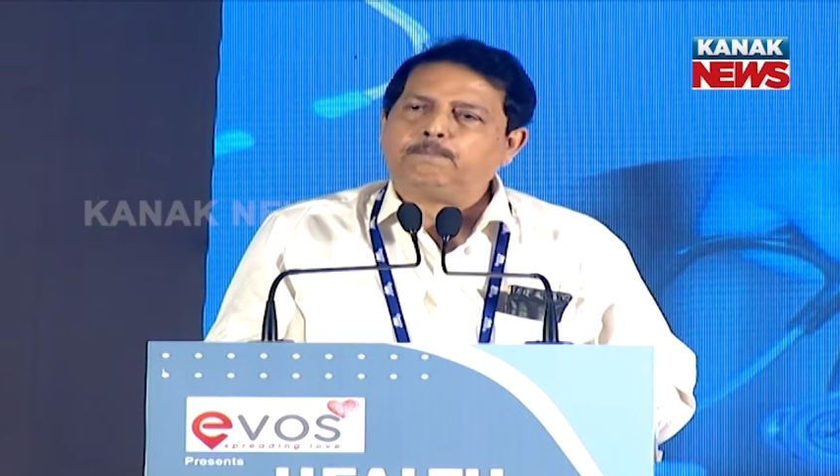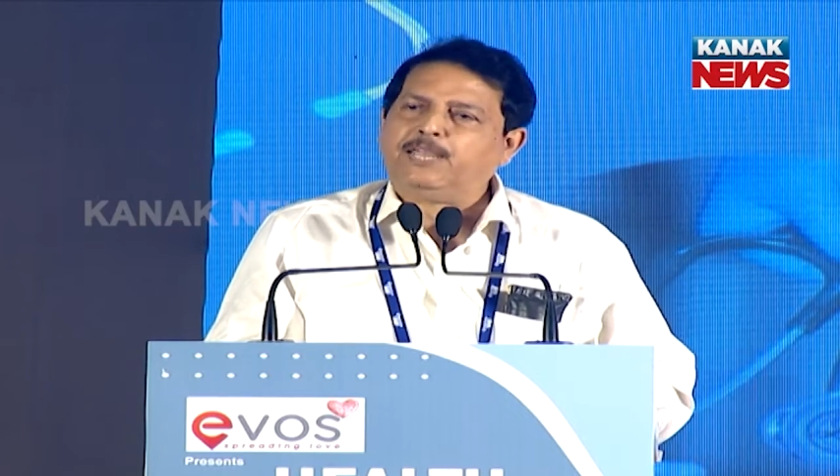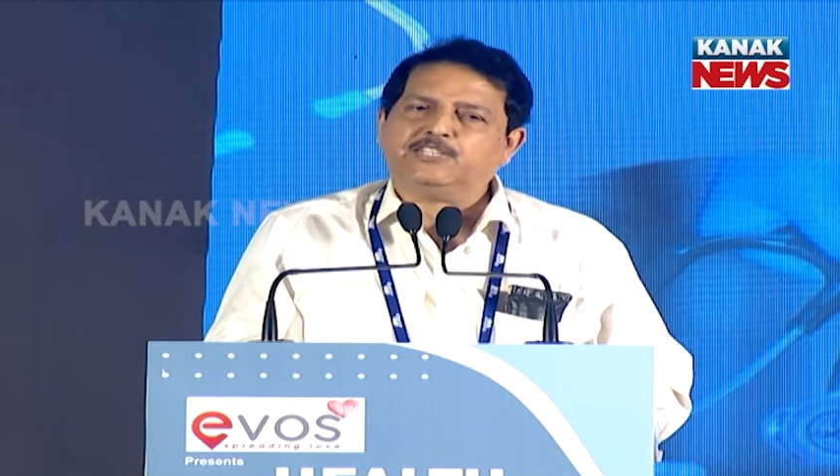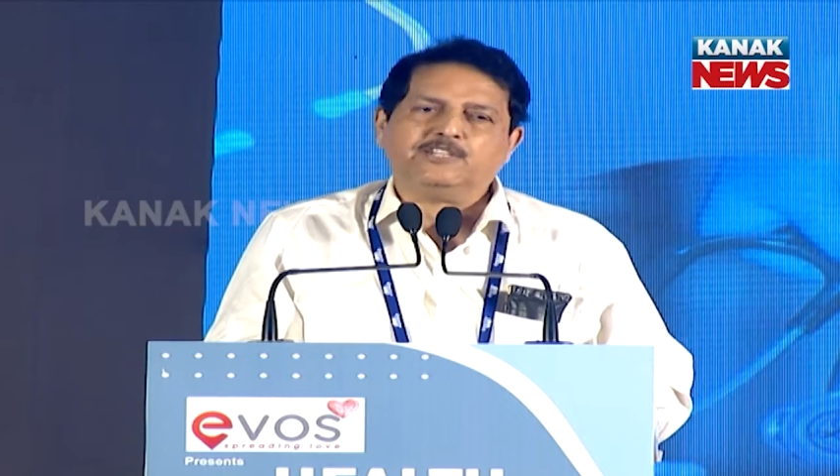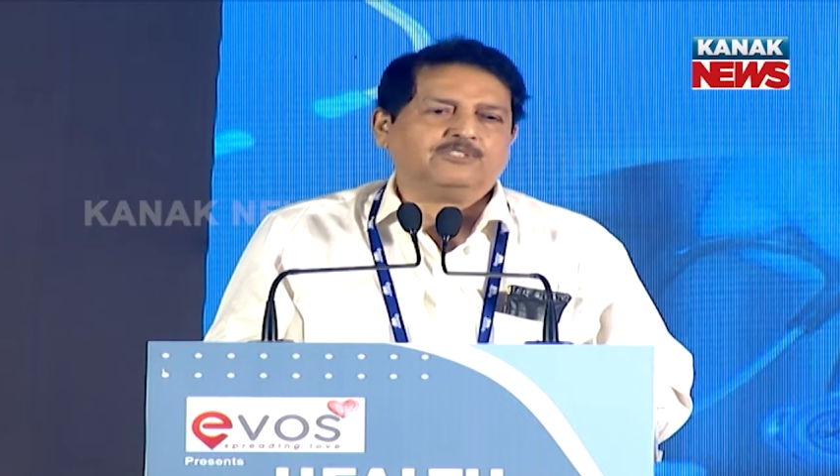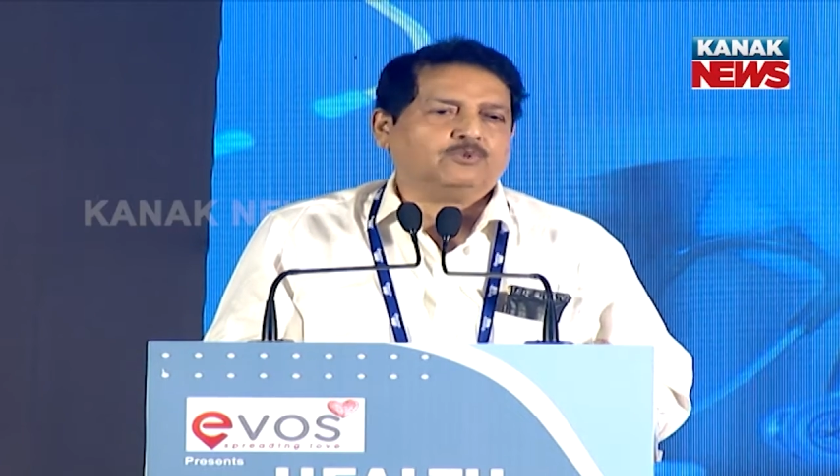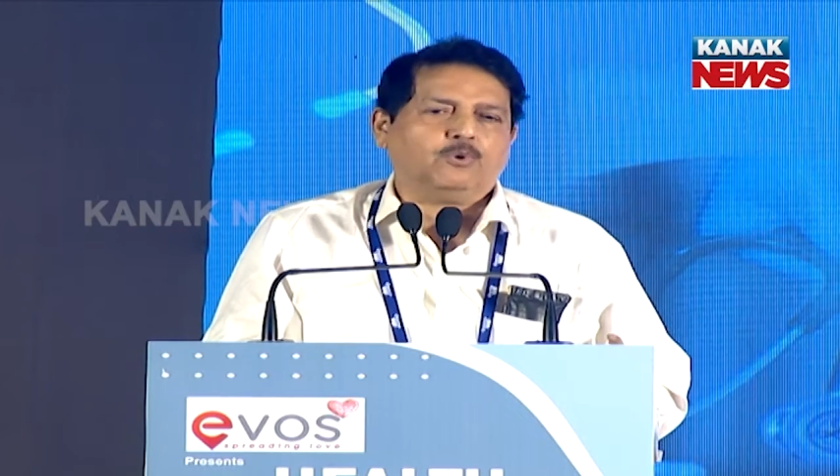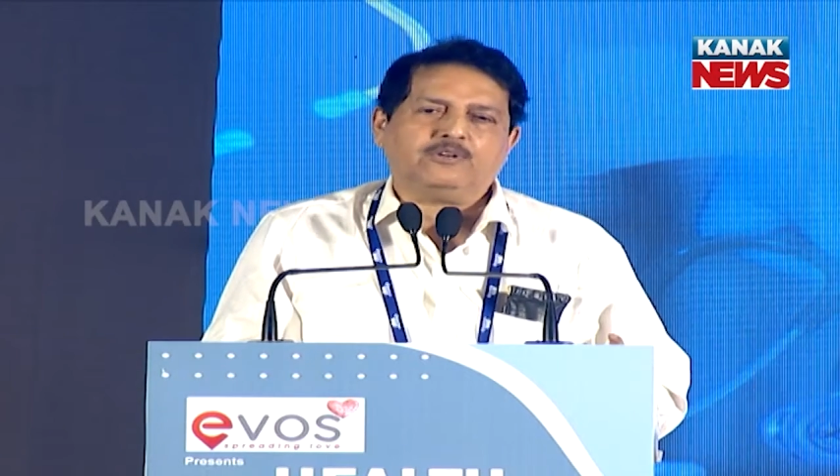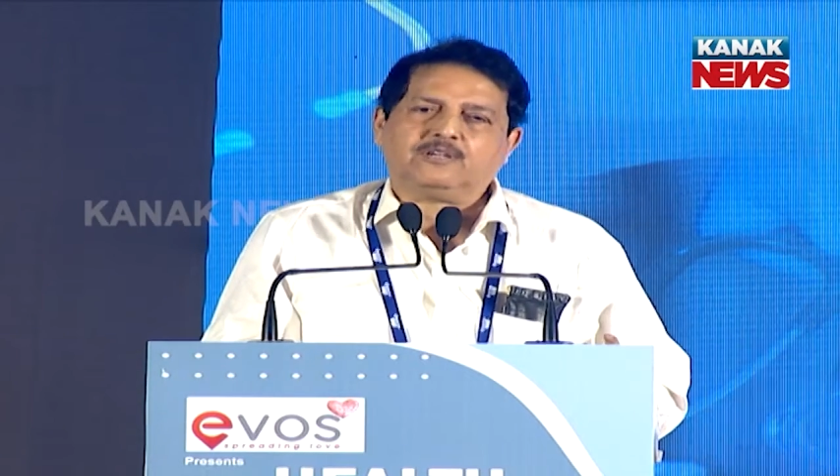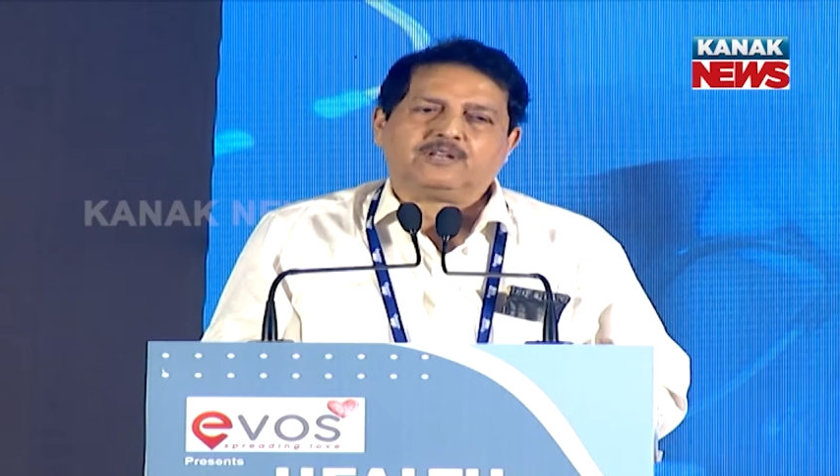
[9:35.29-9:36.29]
Patients
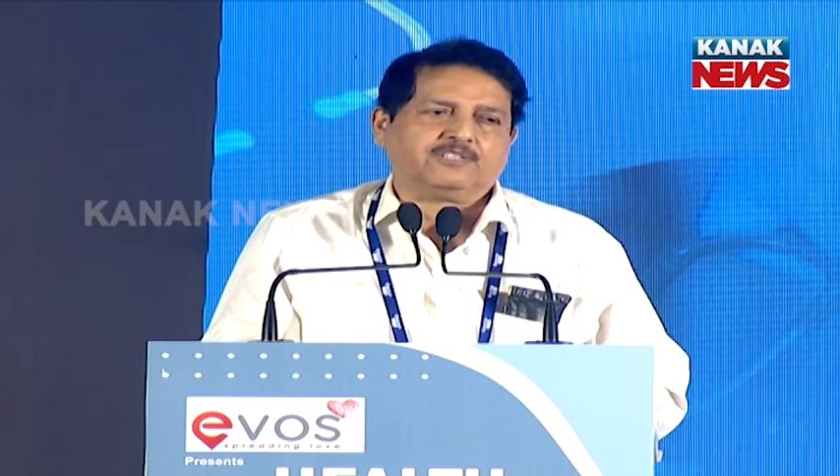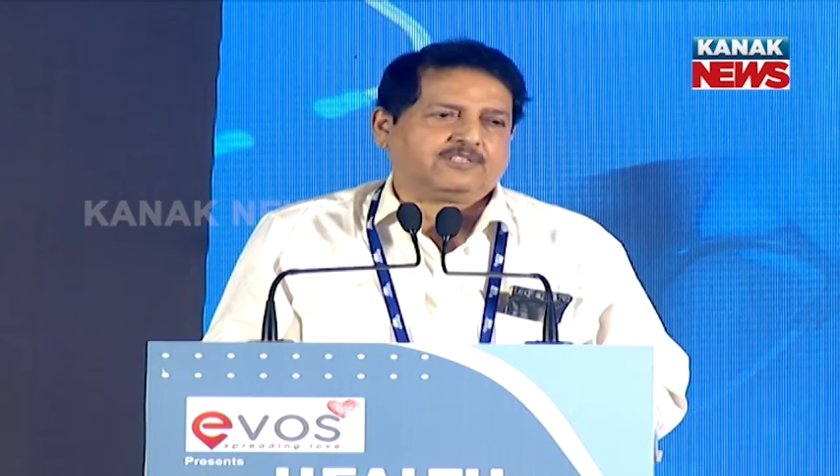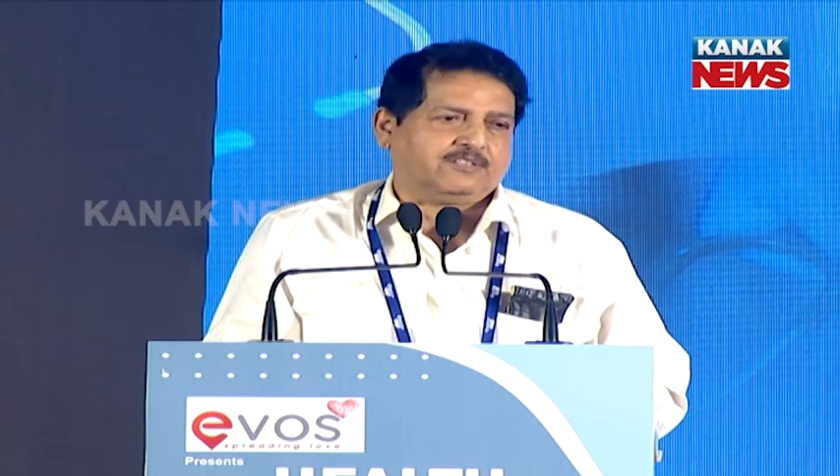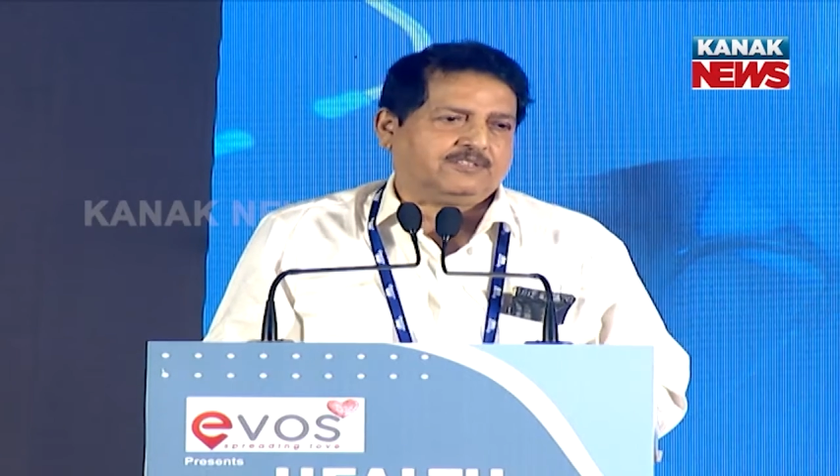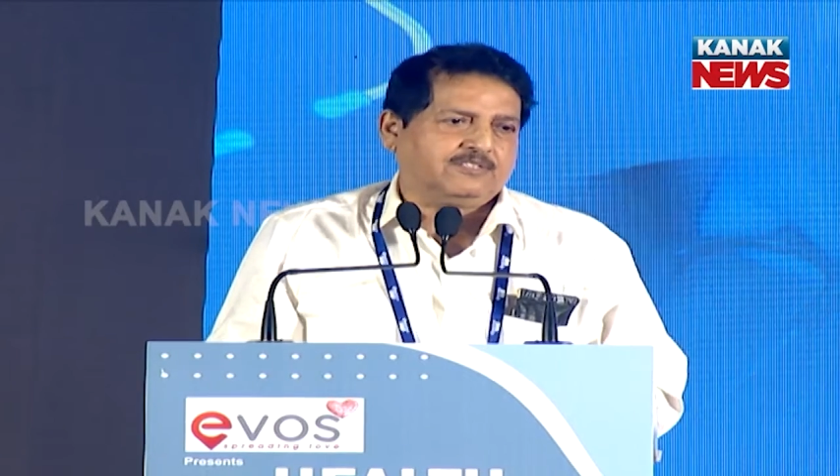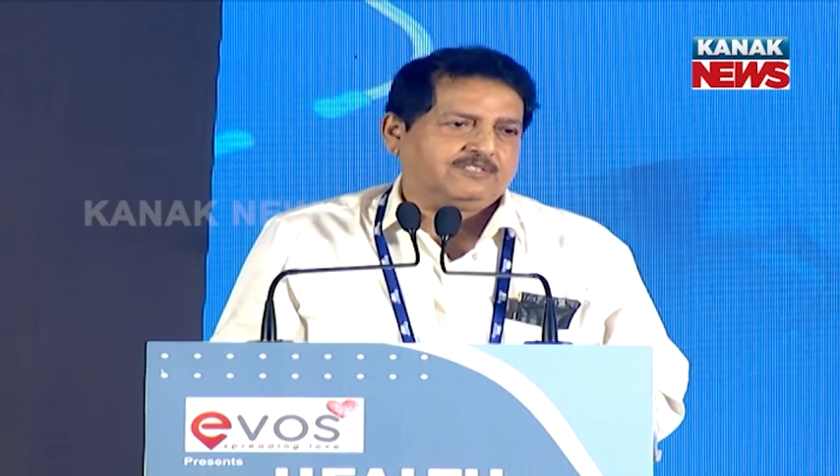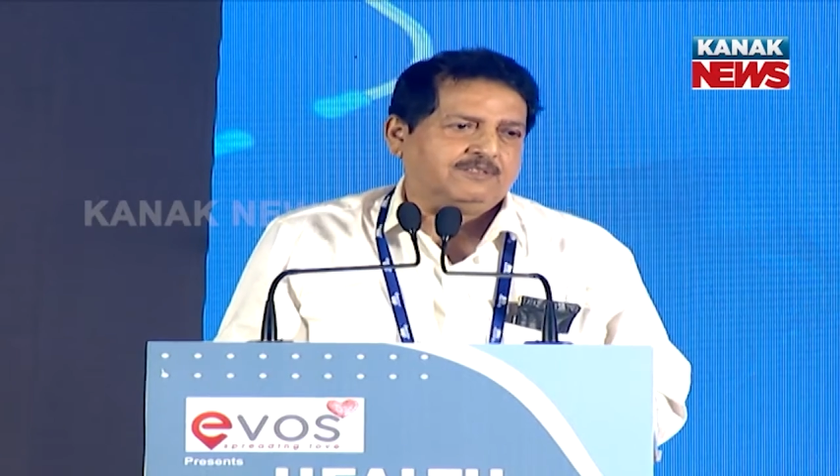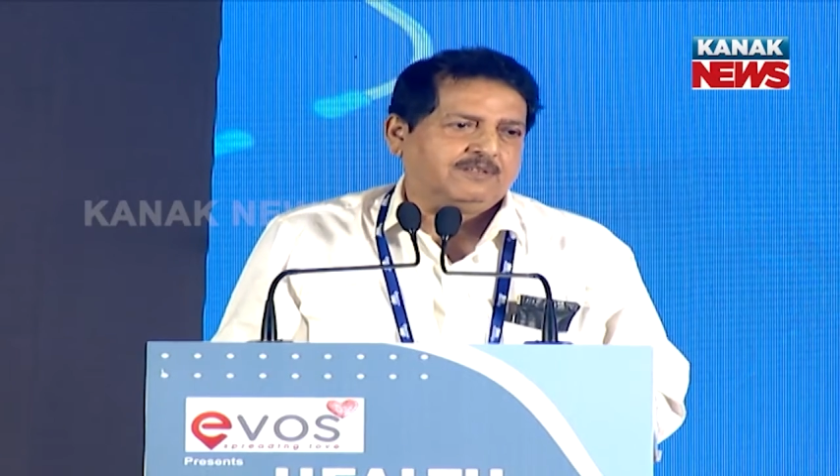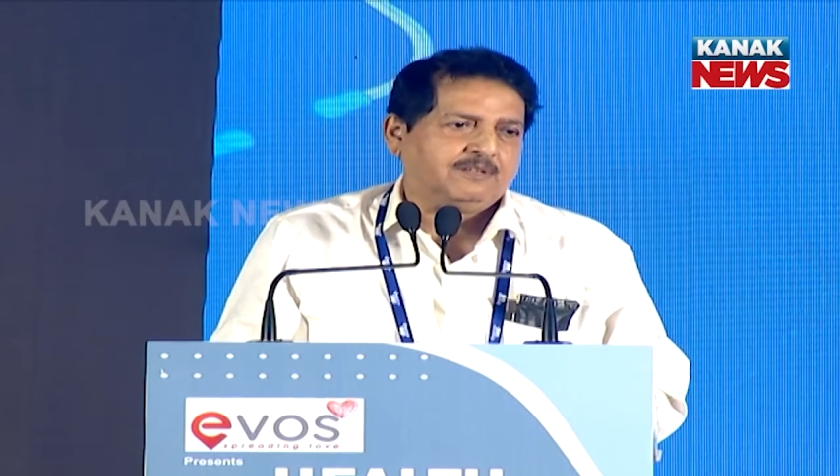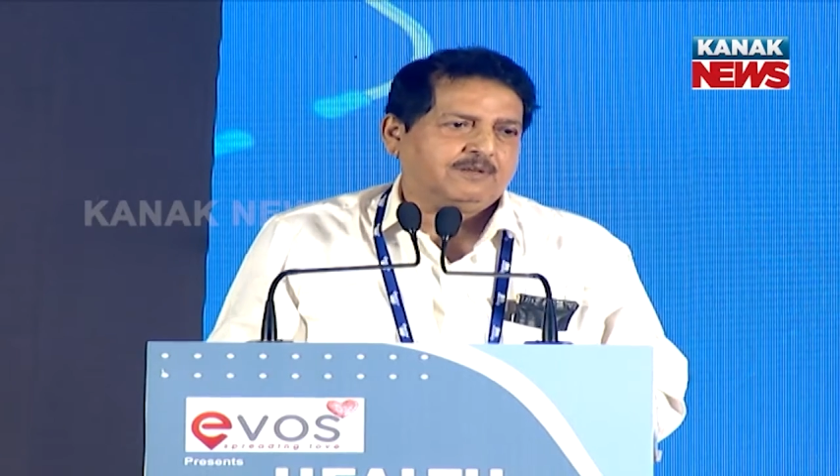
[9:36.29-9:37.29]
don't trust us.